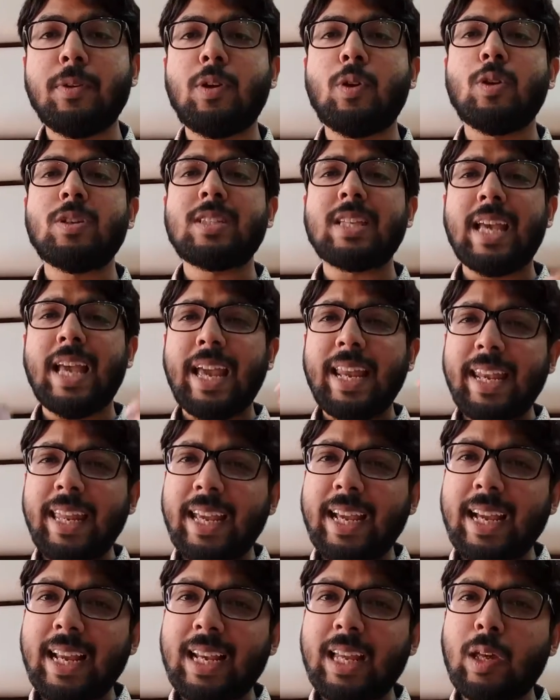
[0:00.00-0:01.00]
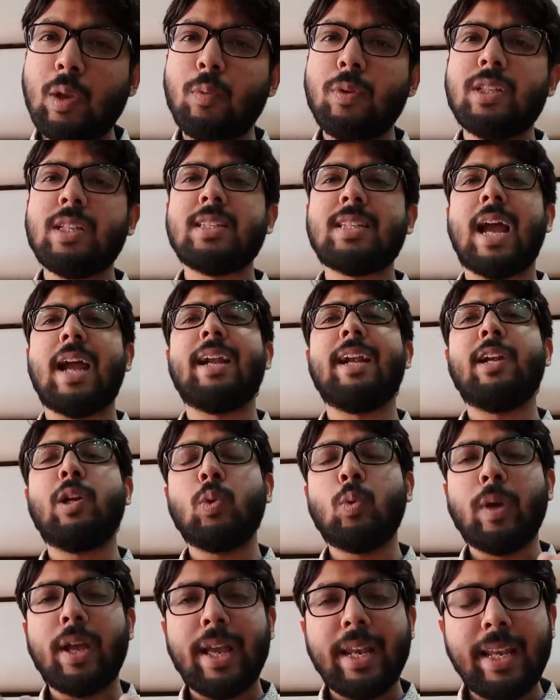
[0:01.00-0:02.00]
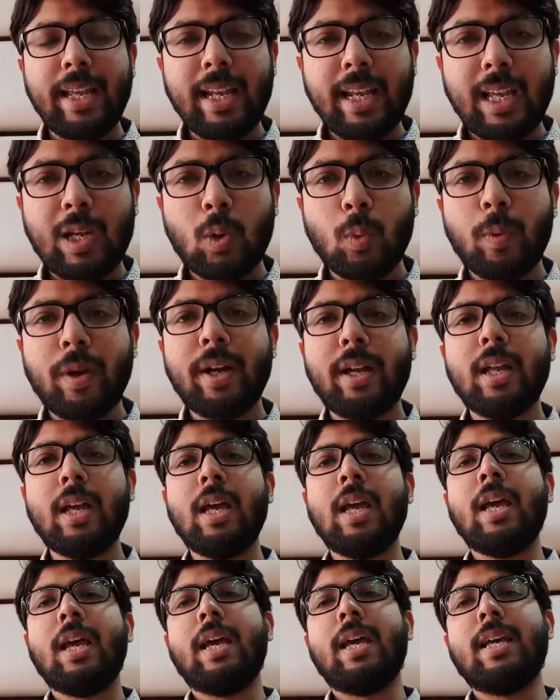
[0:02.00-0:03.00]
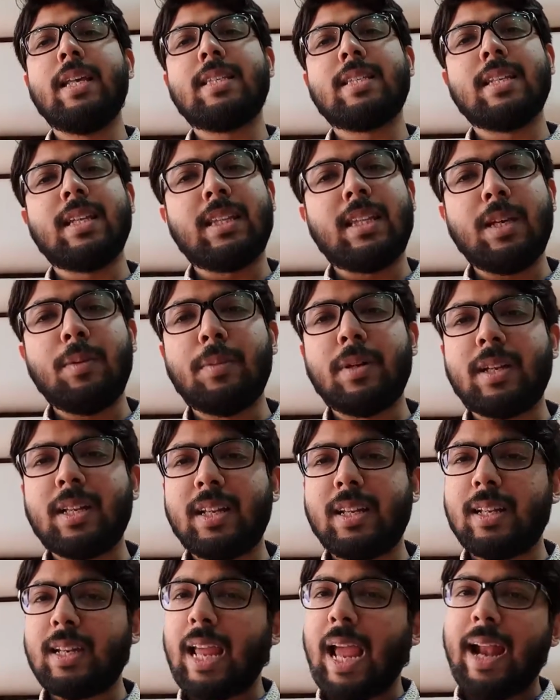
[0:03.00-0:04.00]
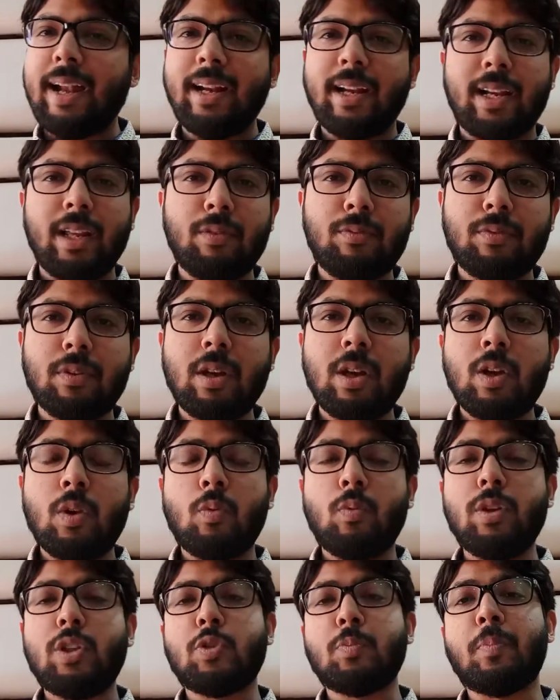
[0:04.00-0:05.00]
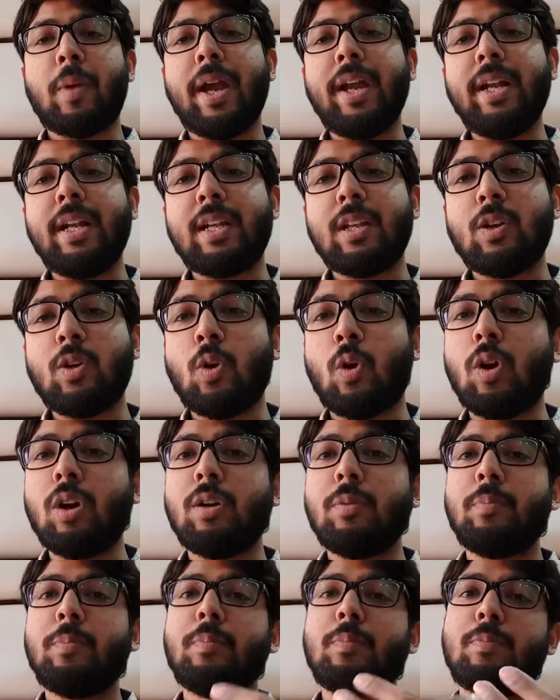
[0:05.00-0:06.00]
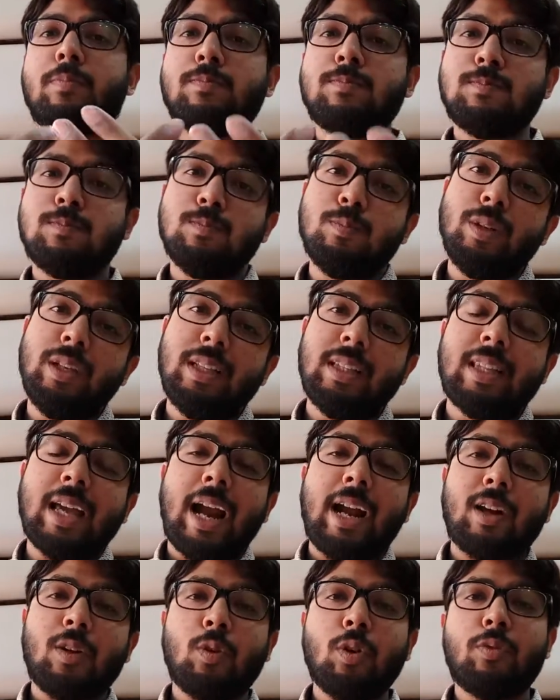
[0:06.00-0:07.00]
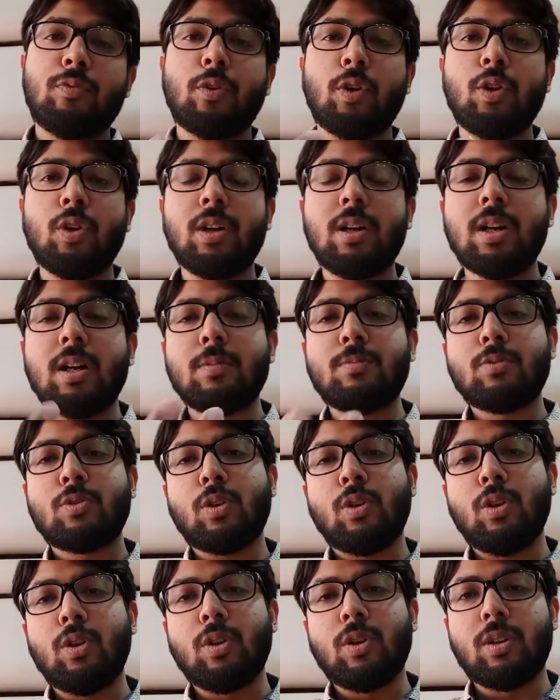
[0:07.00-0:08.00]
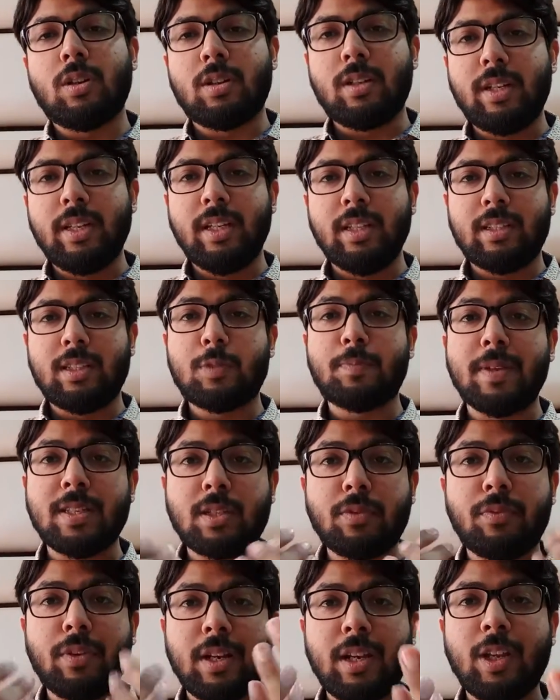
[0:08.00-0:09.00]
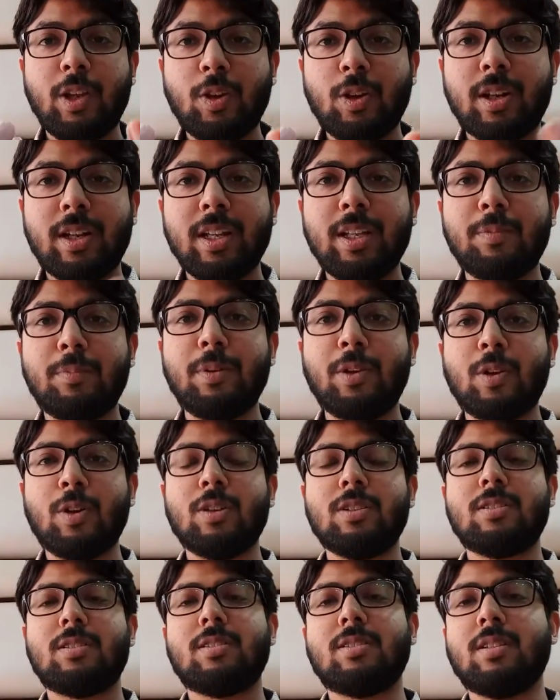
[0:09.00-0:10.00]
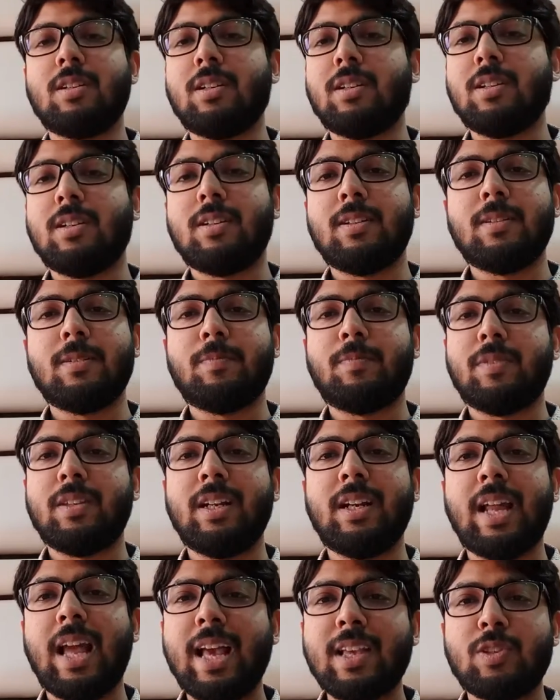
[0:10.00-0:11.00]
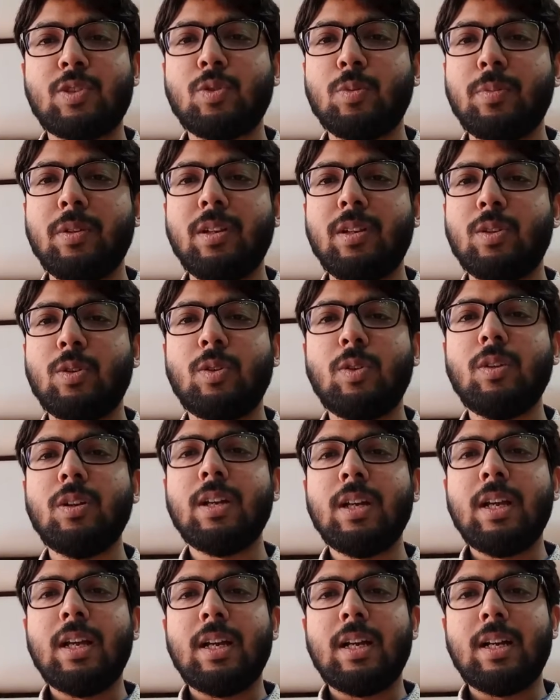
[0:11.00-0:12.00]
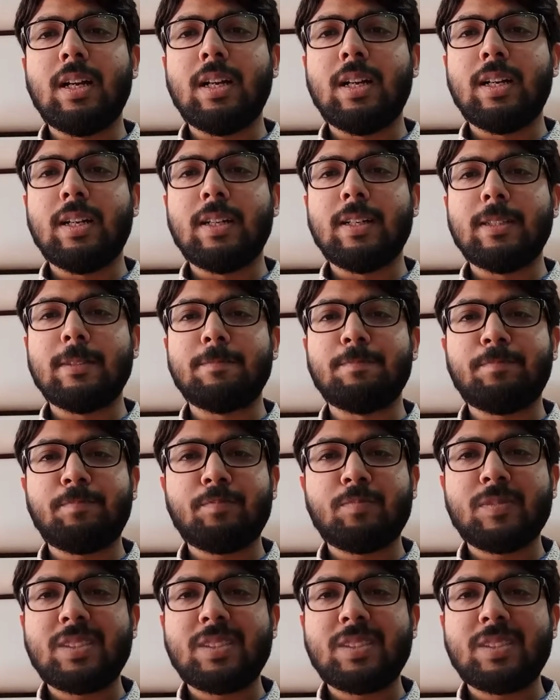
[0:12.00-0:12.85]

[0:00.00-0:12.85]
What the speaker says: because any color which is added to any liquid is nothing but an additive which might not be that good for your gums or your teeth, specifically your teeth, because it has to be, you know,